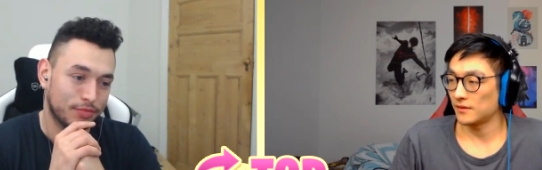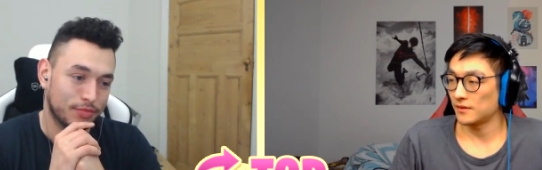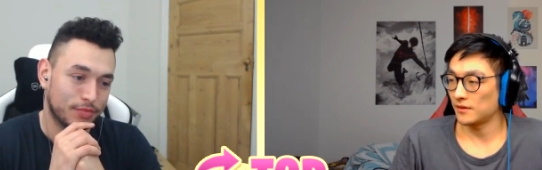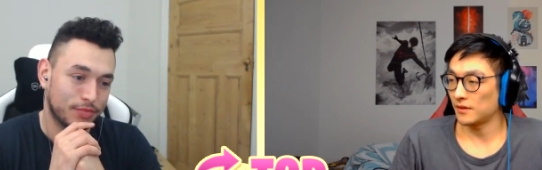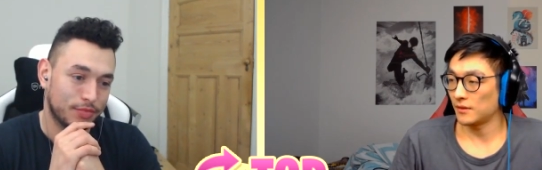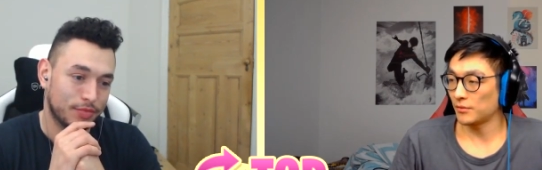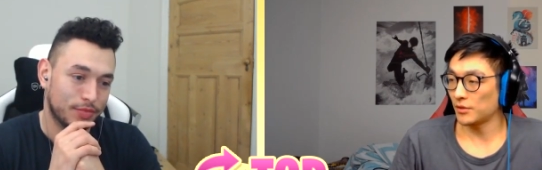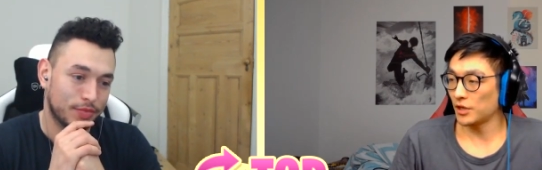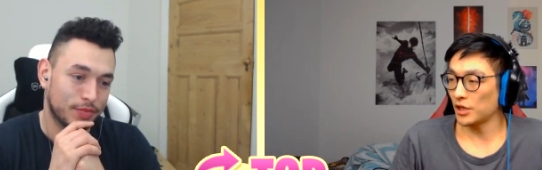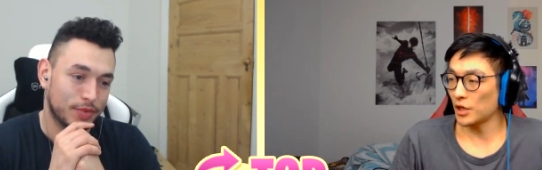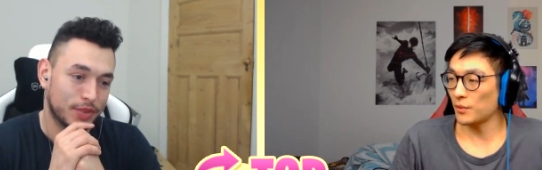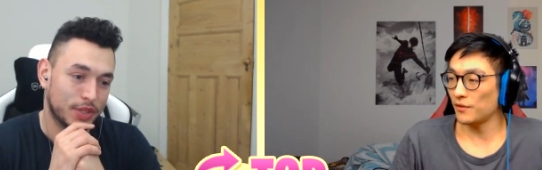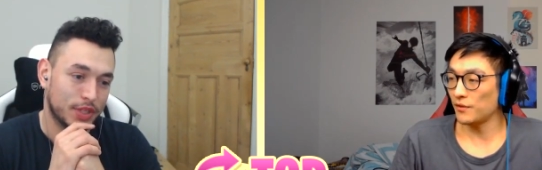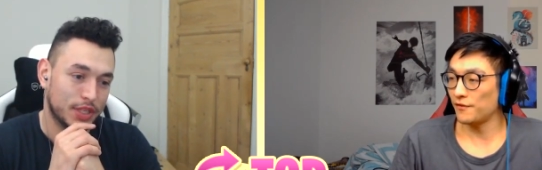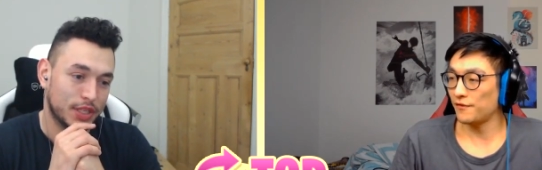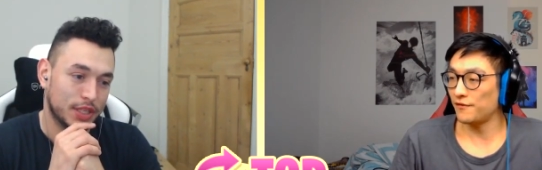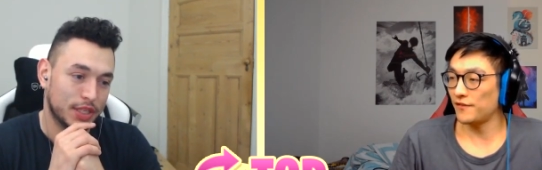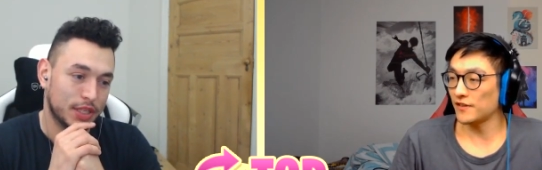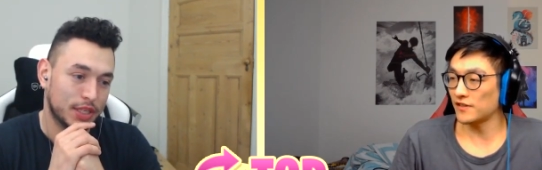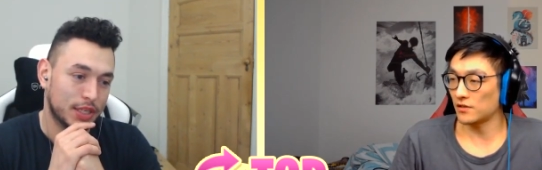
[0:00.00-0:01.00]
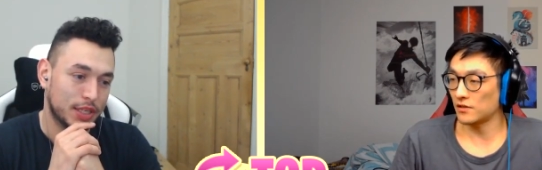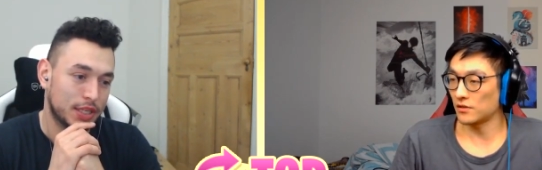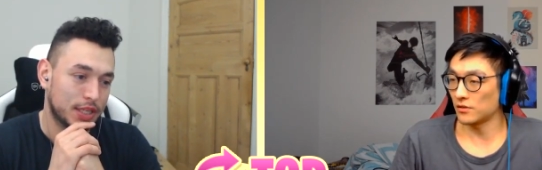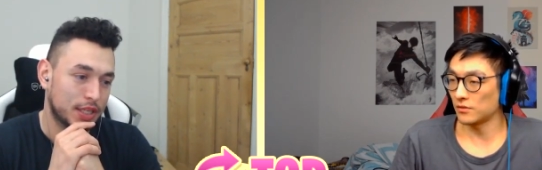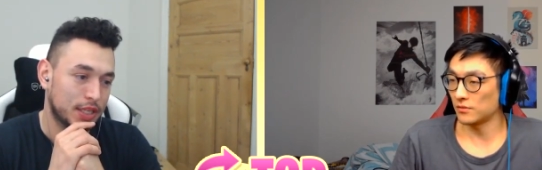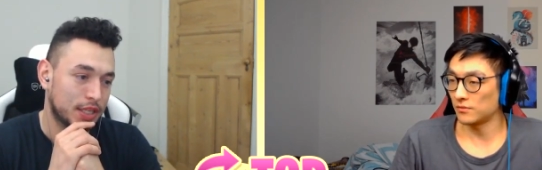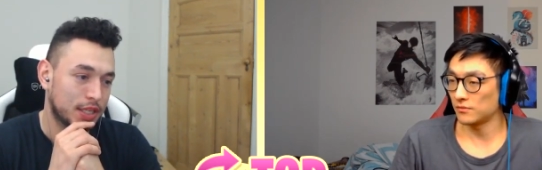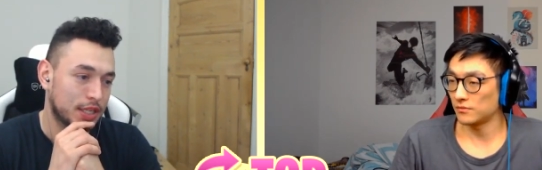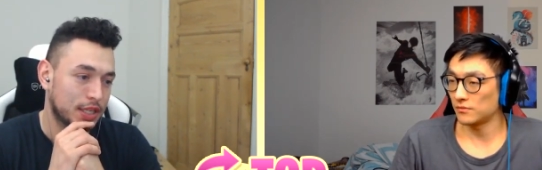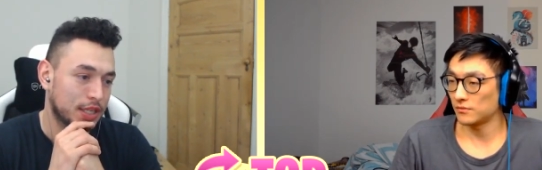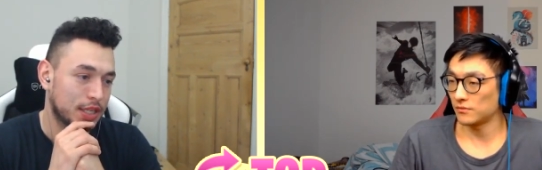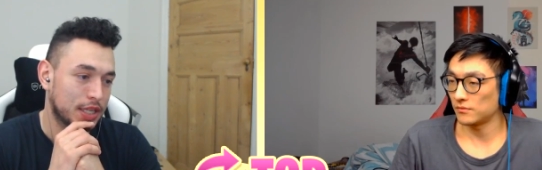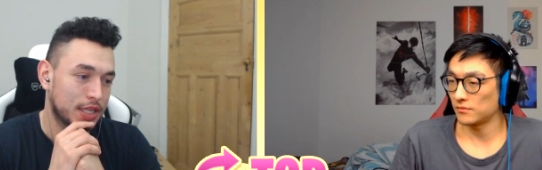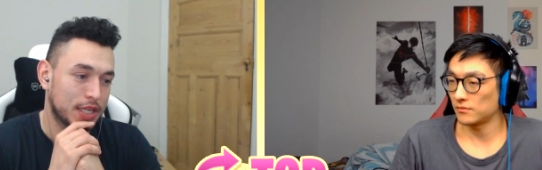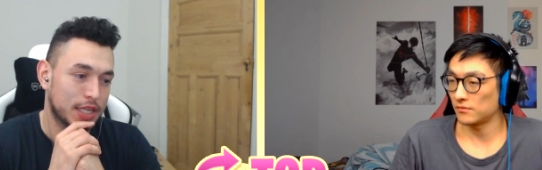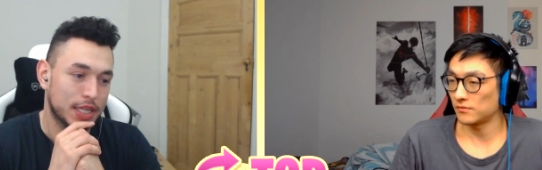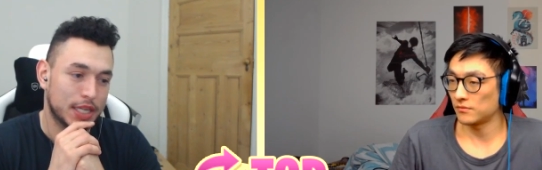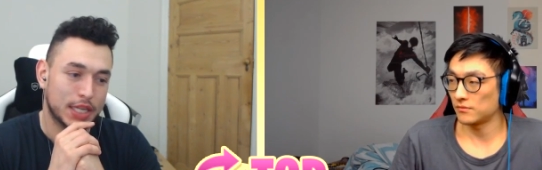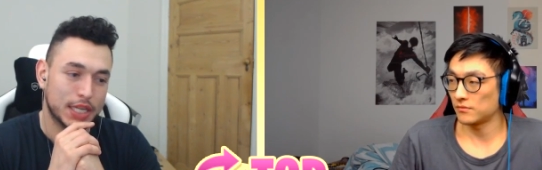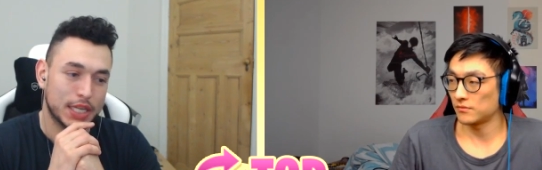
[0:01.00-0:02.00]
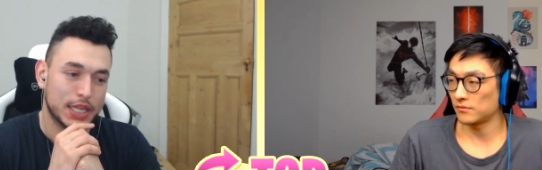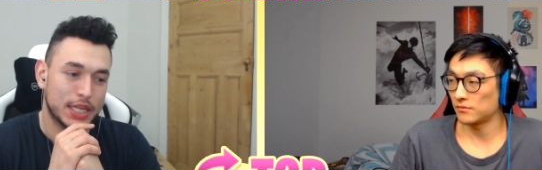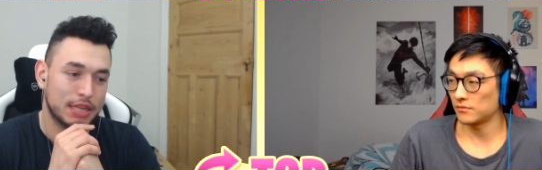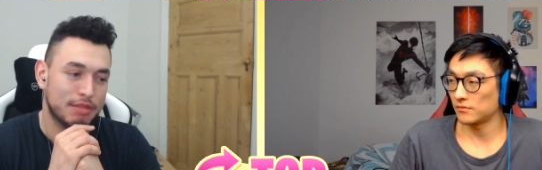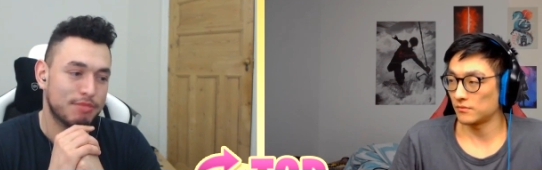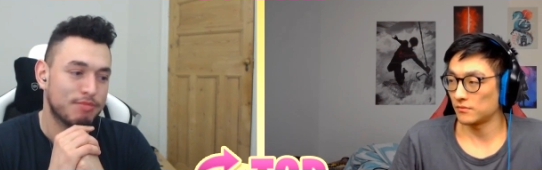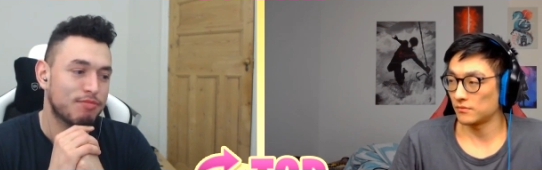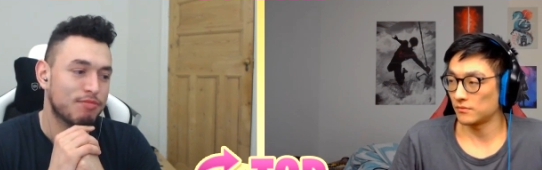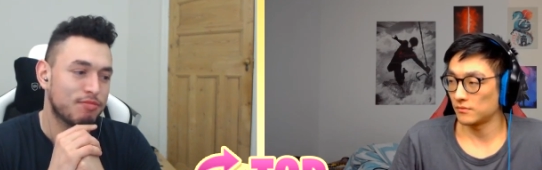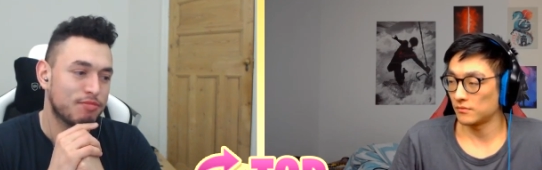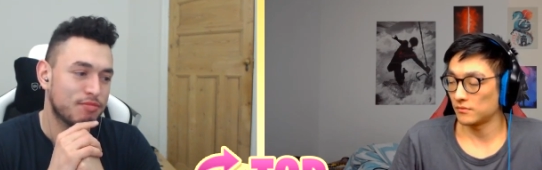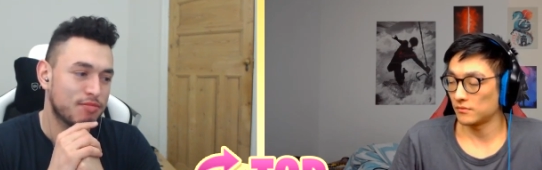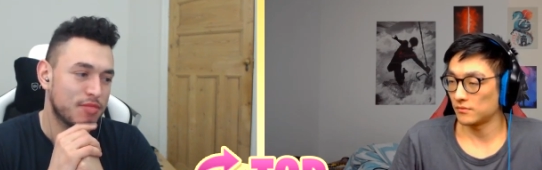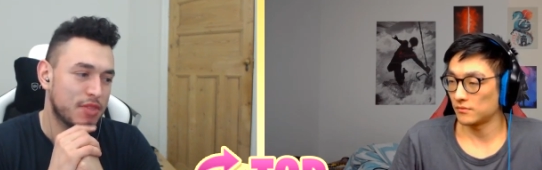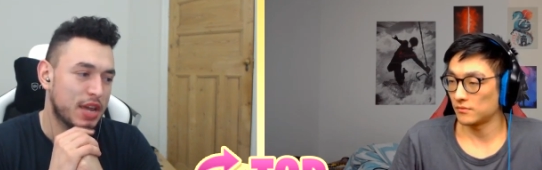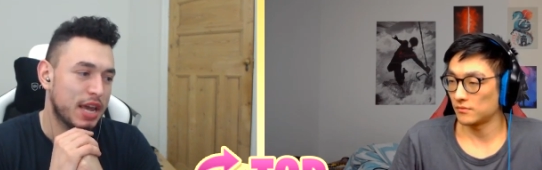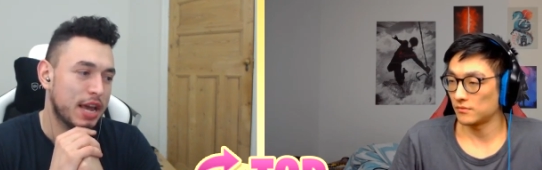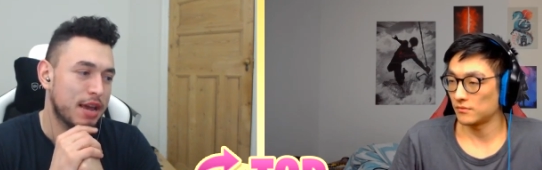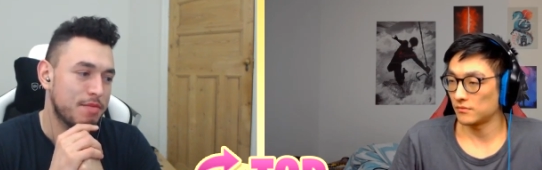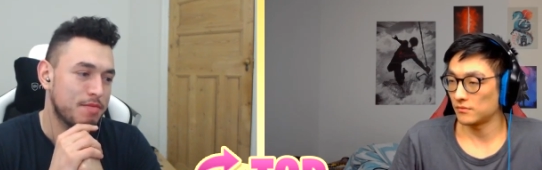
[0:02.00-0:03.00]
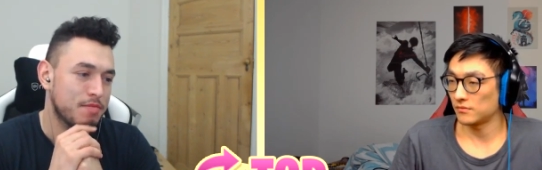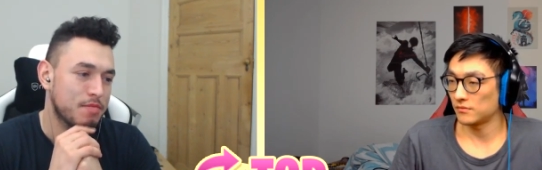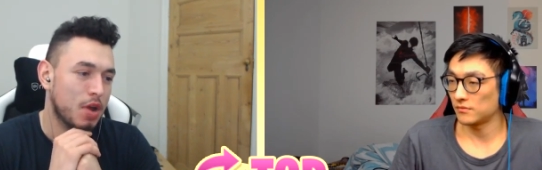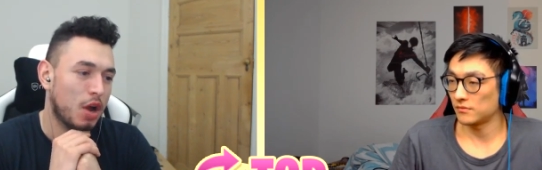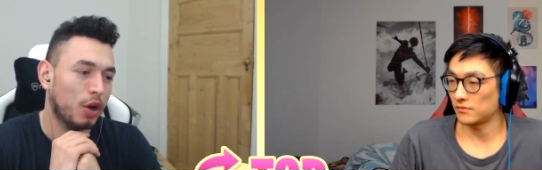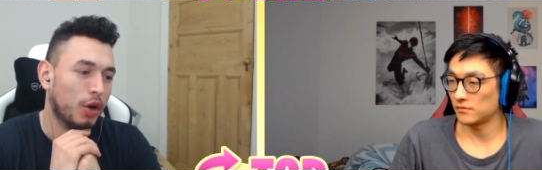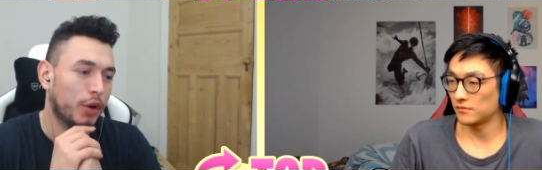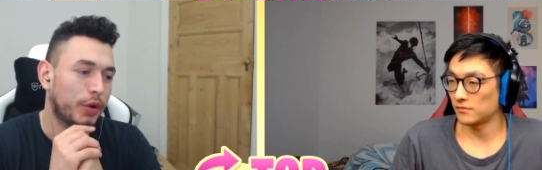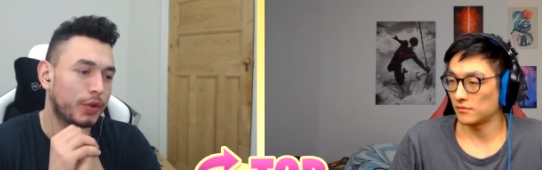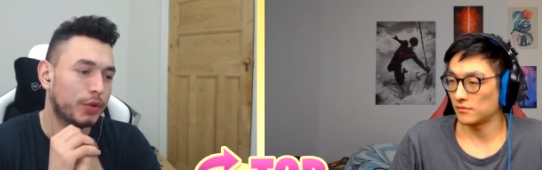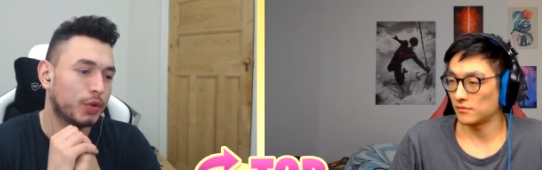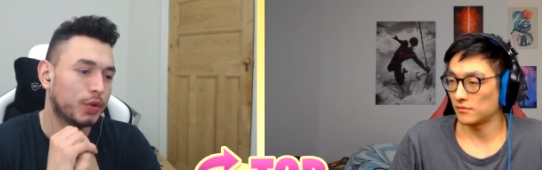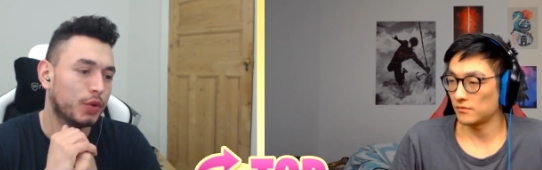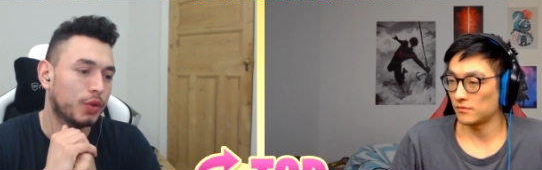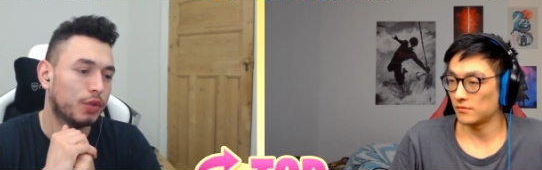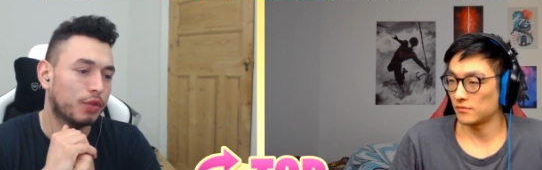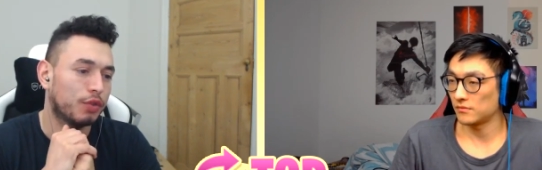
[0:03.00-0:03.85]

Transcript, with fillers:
Speaker 1: I'm going to go with physical.
Speaker 2: Okay. I'll go with your